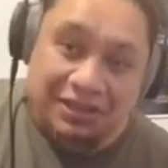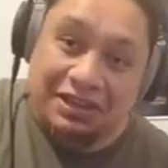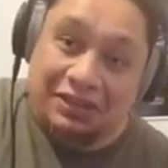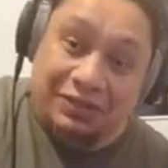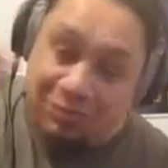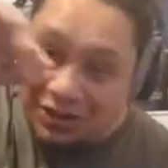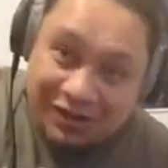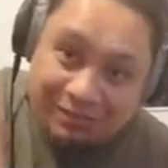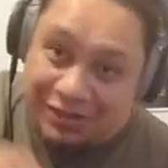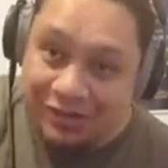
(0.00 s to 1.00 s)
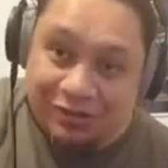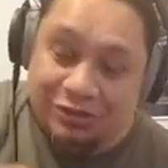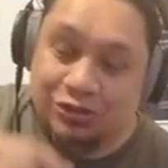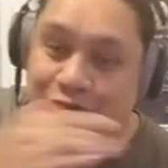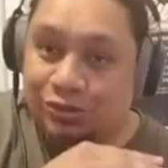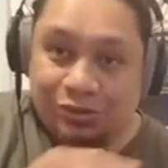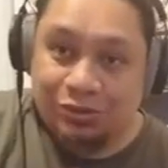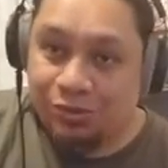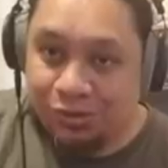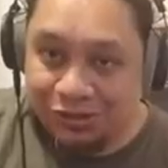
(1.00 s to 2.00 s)
And then we come down to the
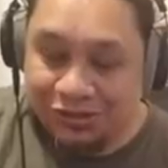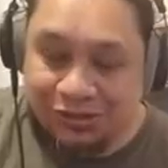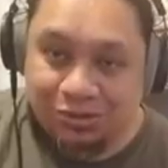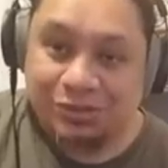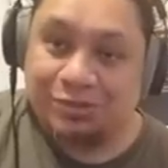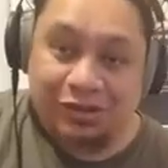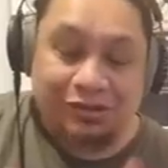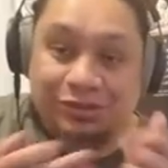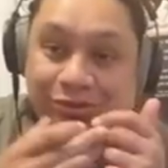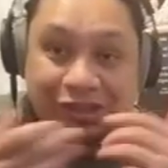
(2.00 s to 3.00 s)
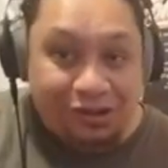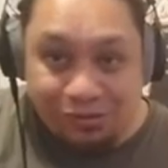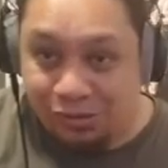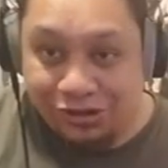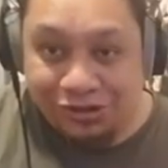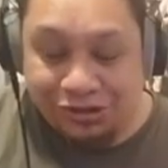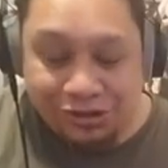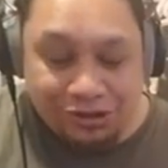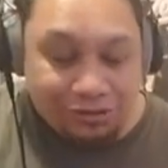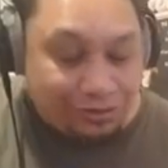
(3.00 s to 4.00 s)
water source because without water,
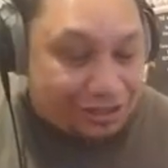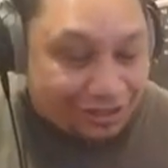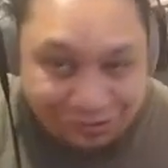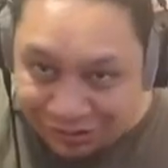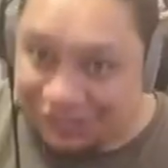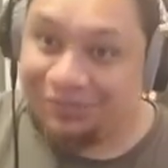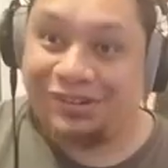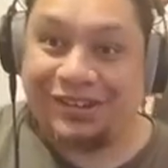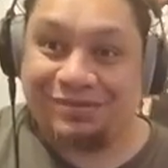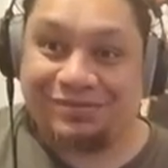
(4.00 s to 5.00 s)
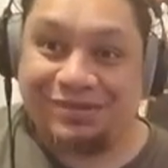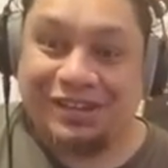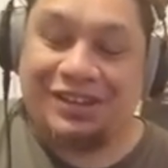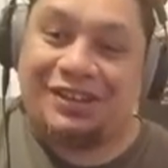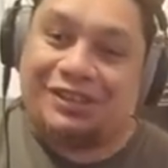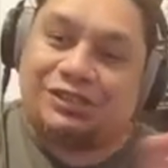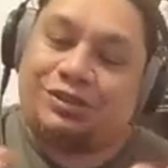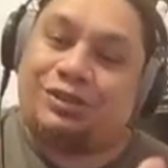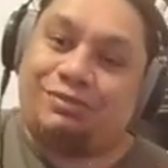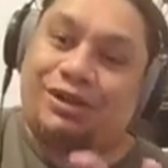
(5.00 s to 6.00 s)
we cannot survive. So
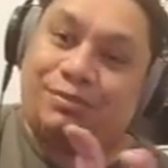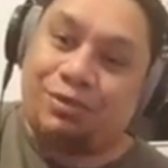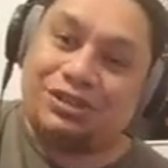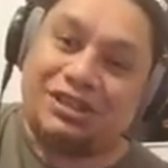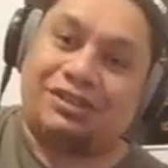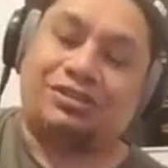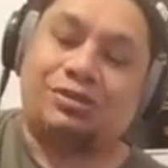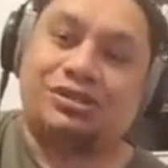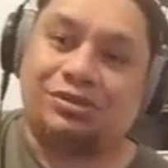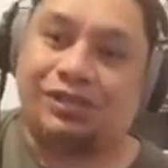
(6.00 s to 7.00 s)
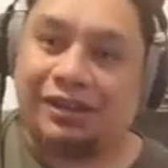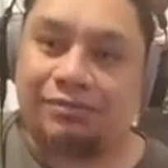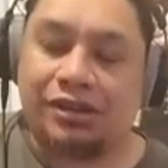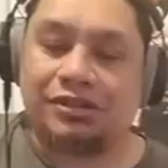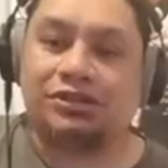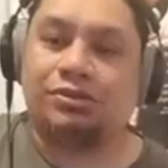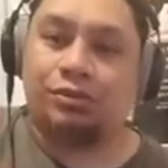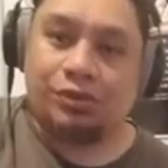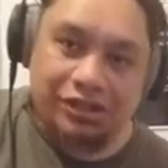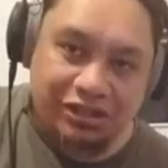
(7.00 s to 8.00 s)
then by pointing out those two landmarks,
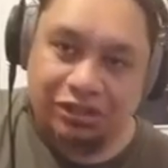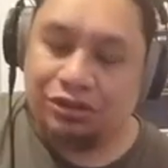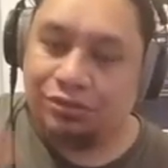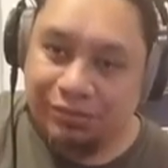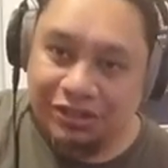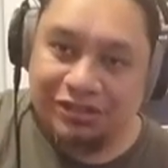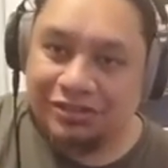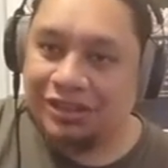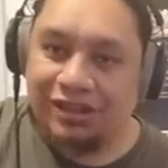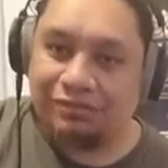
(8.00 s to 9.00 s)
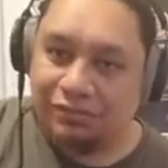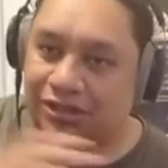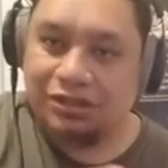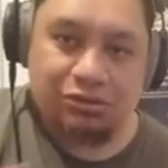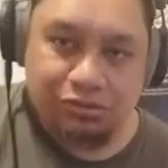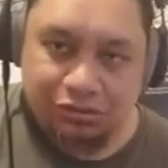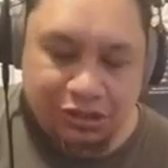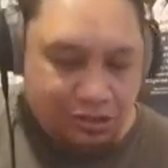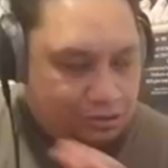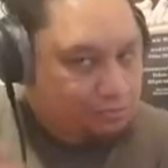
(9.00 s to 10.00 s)
one, you mihi to that, meaning you're
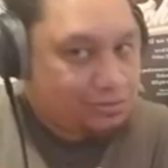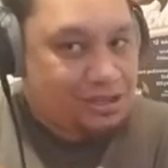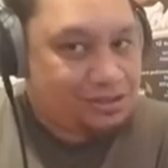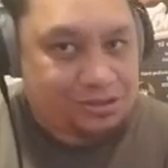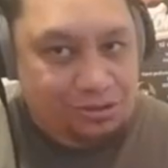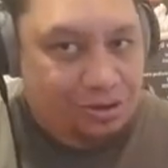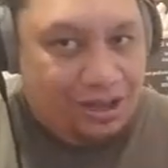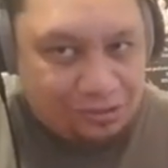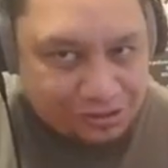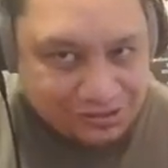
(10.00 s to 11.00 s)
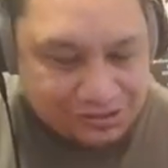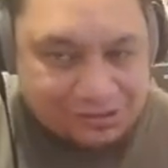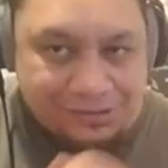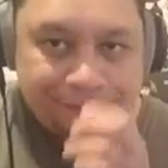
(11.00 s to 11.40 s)
mihi to your elders,